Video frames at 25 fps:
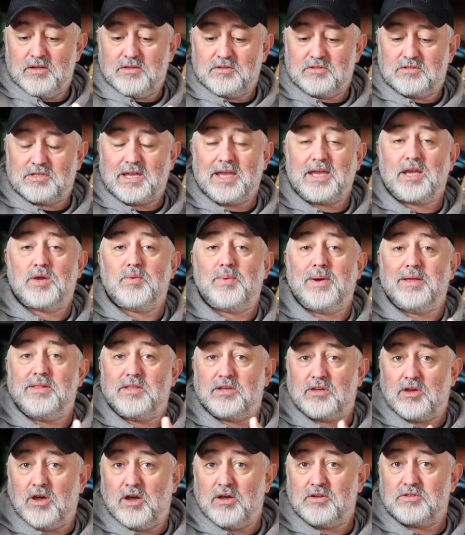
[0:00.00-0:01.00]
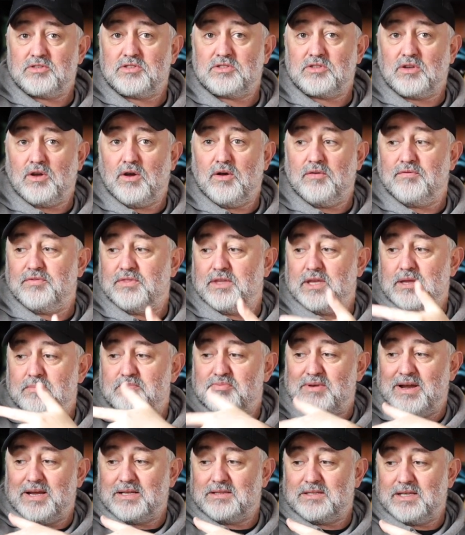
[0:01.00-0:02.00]
take away the cost of the
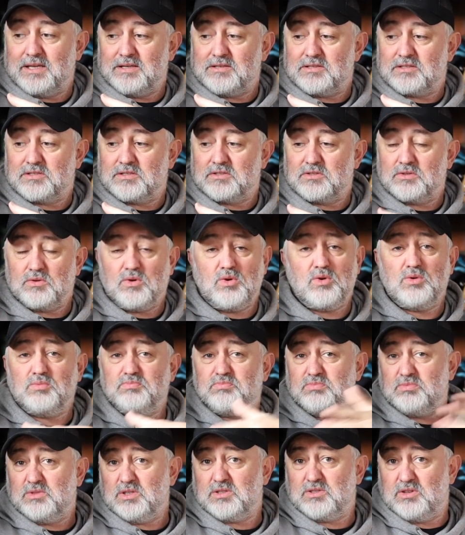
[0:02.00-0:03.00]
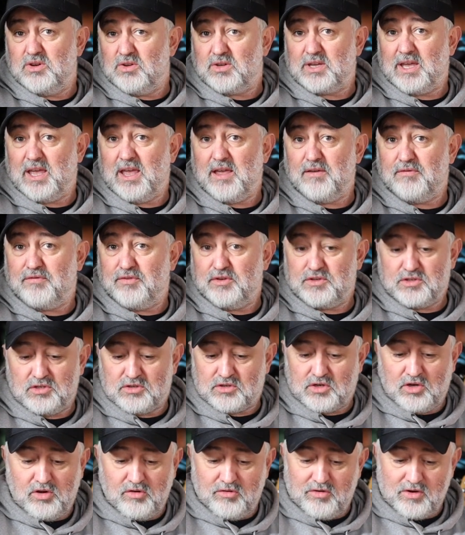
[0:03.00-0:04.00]
brake discs, or just look at it for
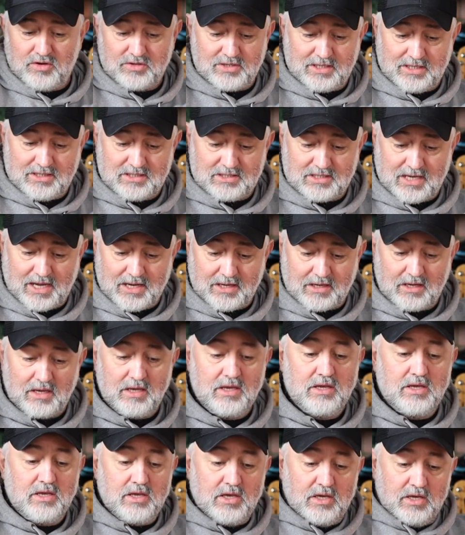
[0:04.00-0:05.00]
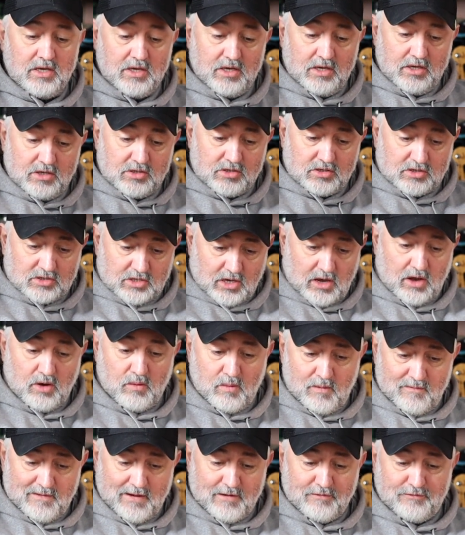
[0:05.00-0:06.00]
just curiosity's sake. So
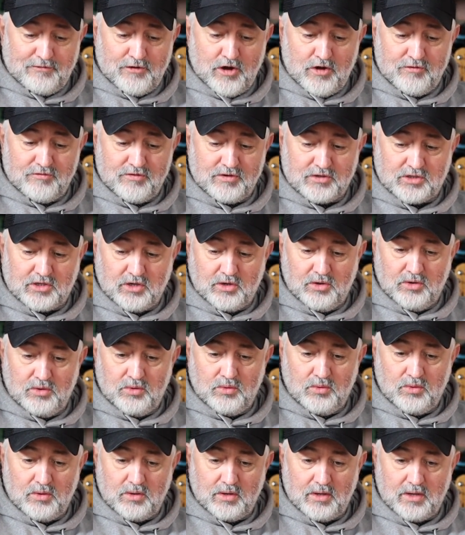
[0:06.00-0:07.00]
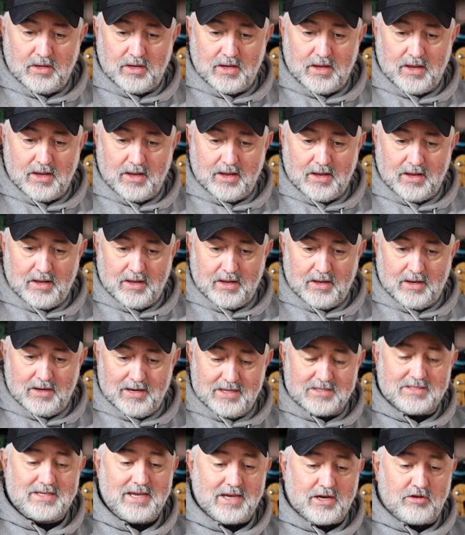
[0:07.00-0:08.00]
without further ado,
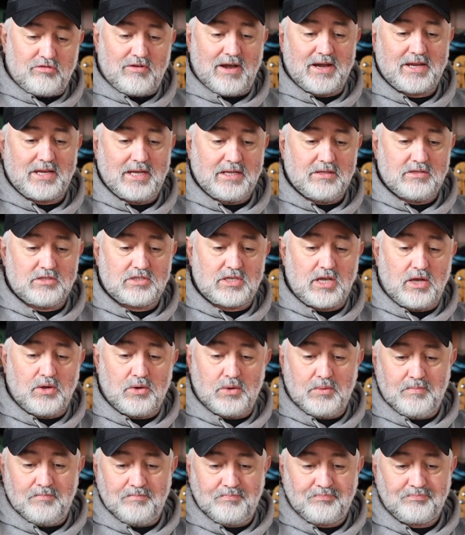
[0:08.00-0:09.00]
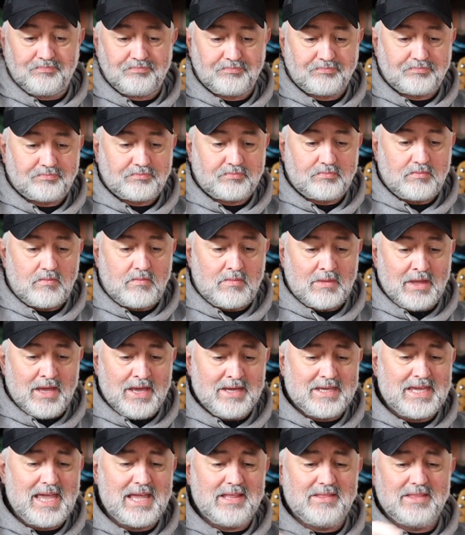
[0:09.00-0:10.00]
let's get cracking. So
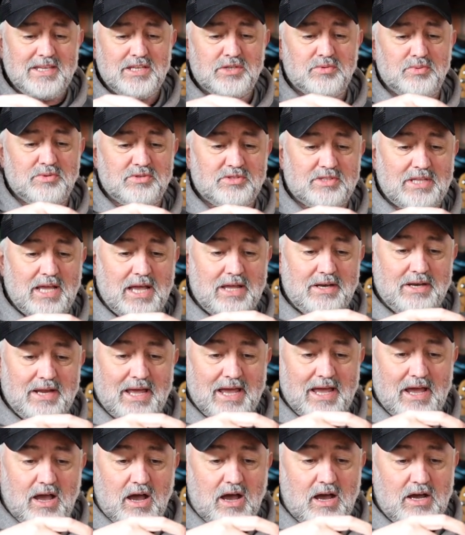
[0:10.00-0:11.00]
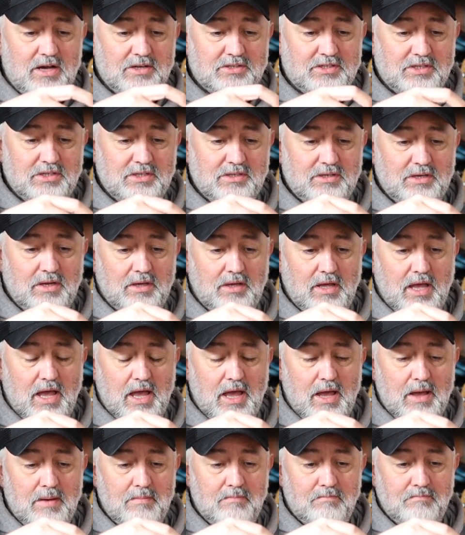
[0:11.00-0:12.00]
again, this was done at Arden
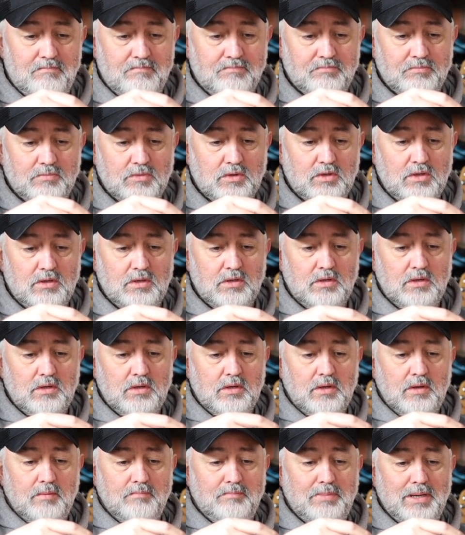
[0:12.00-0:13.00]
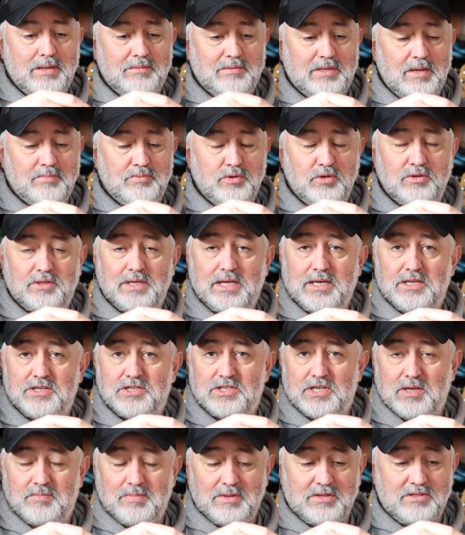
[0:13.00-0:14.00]
BMW
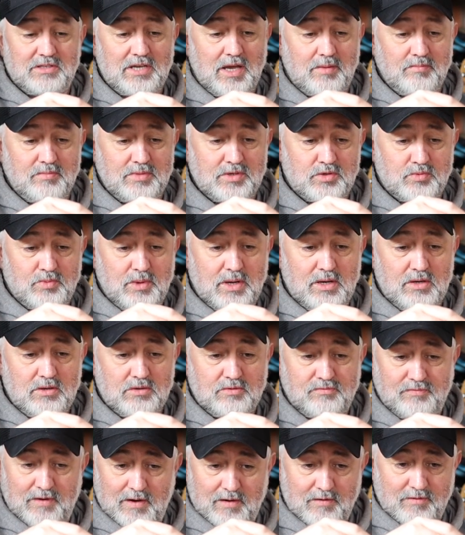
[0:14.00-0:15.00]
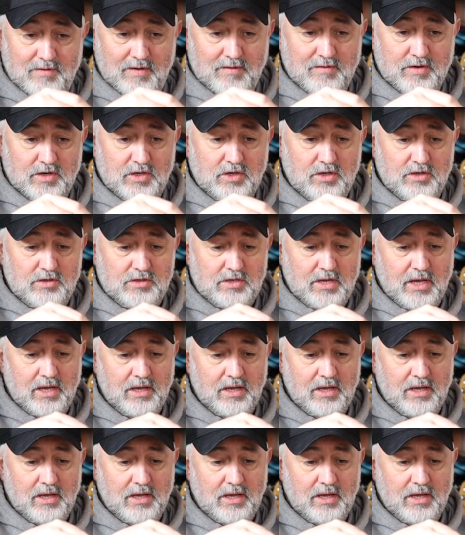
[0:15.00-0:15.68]
dealership in Tunbridge Wells. Very, very good.